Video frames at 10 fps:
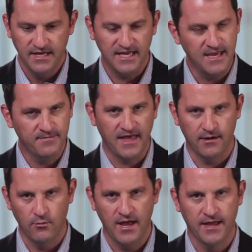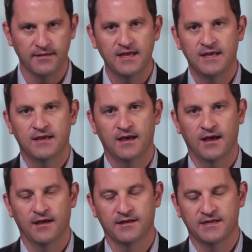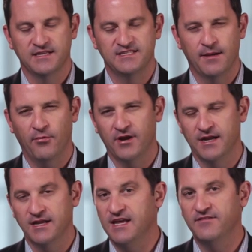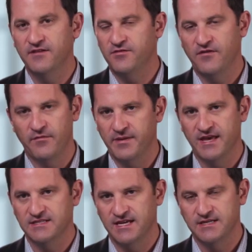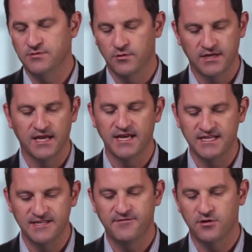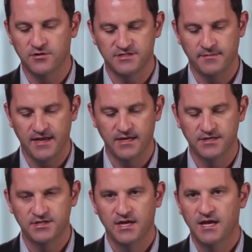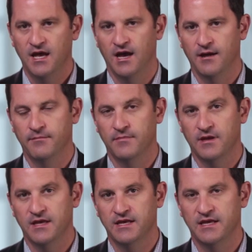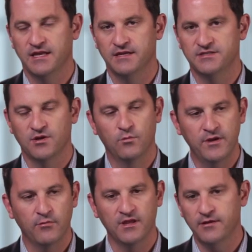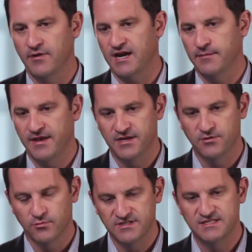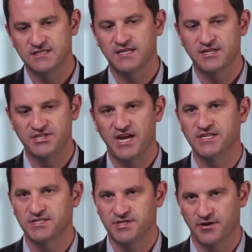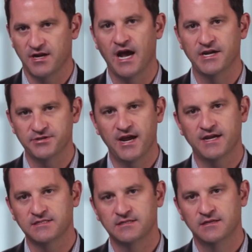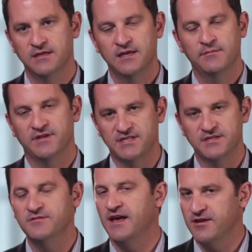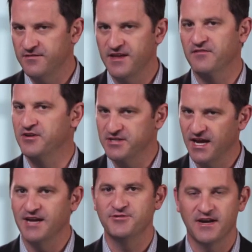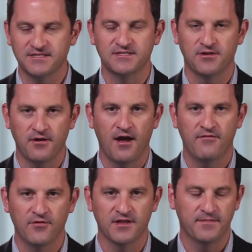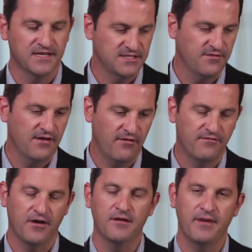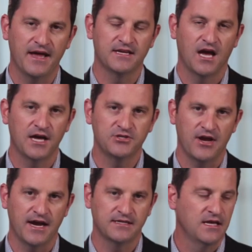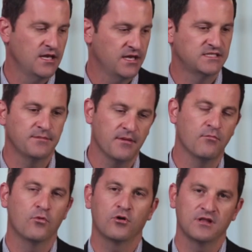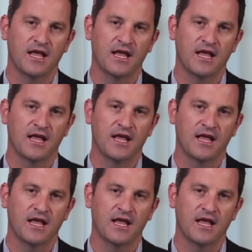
keep that away and separated. Even if you have a PSA tool, it can get difficult to manage. And so we really recommend resisting changes to your contracts. But to do that, you have to have good contracts to start off with, because if you have a very bad contract, it's going to be more